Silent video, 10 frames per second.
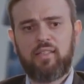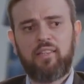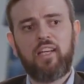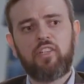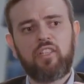that
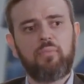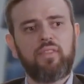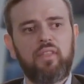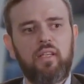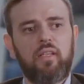
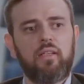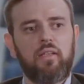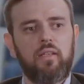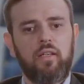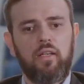HSBC
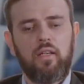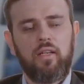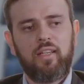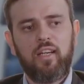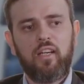
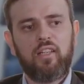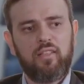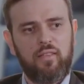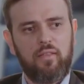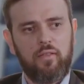
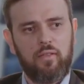kicked